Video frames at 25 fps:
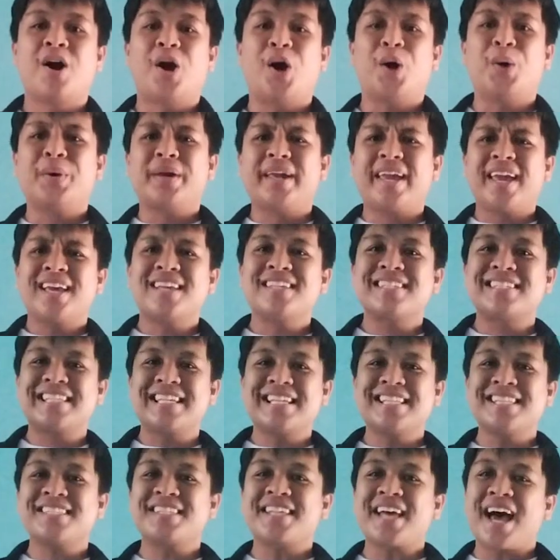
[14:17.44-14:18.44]
Okay,
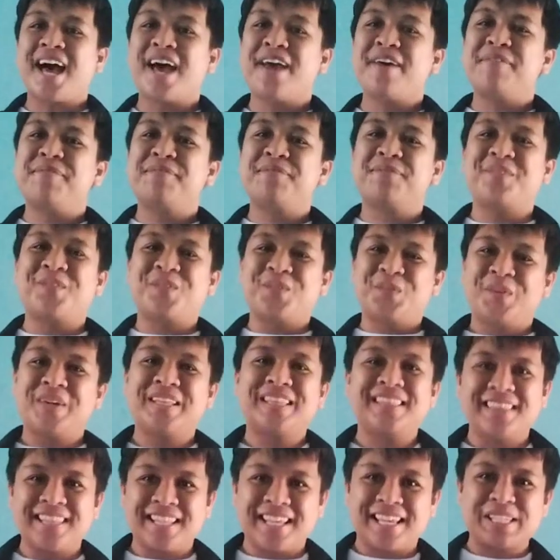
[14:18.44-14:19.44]
since I've
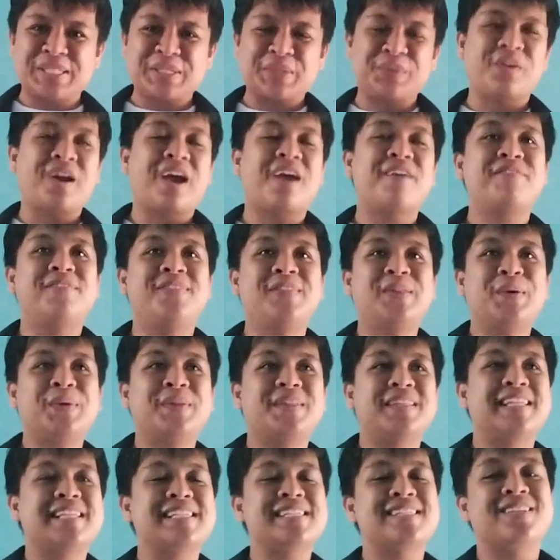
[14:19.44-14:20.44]
witnessed or I've
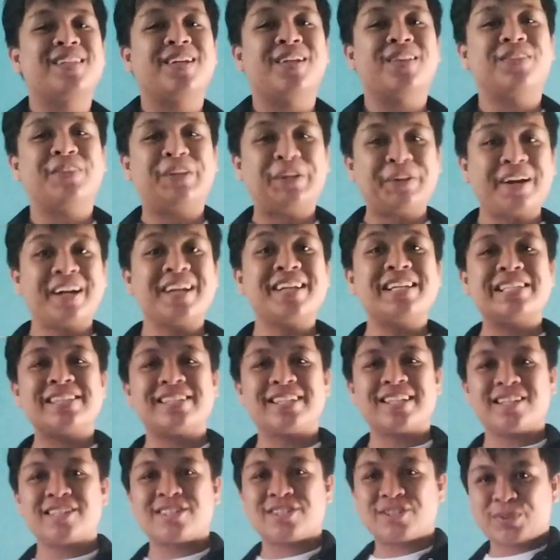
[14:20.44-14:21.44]
noticed that there are
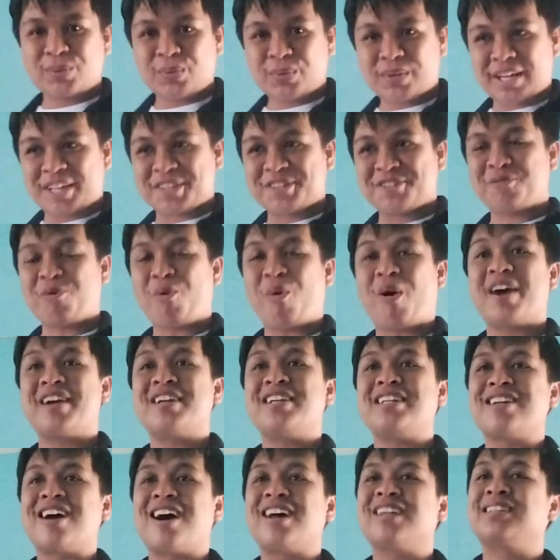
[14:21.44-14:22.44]
still students who are
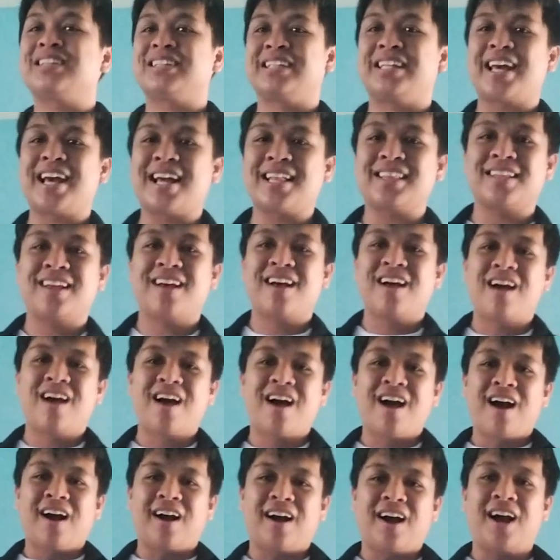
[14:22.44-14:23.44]
not yet
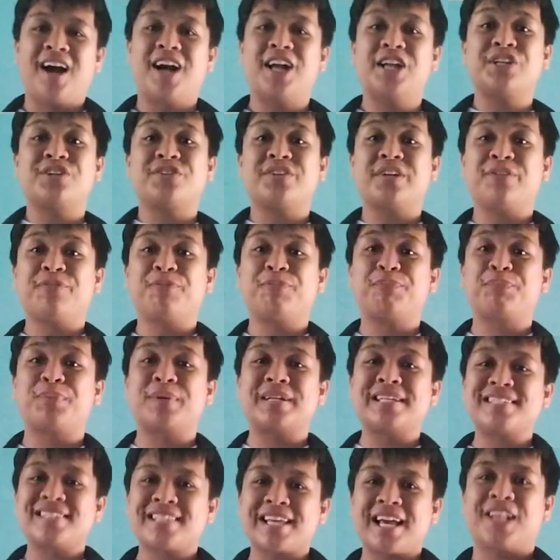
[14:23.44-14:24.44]
100%
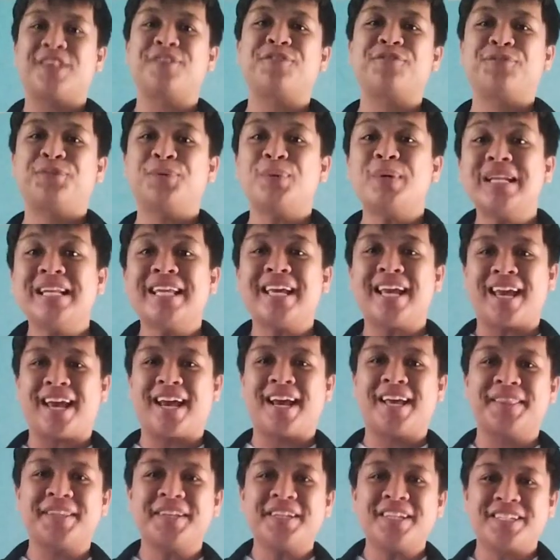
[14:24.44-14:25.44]
fully
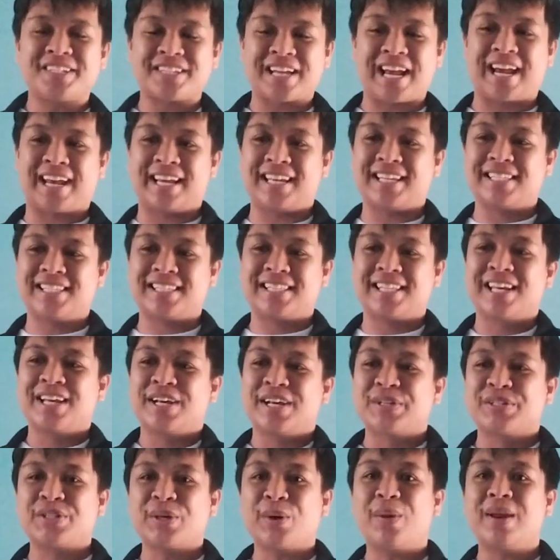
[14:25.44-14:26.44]
energized,
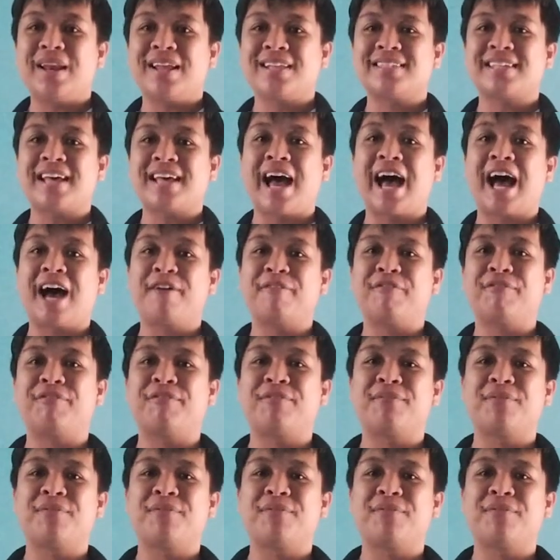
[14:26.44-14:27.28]
so let's have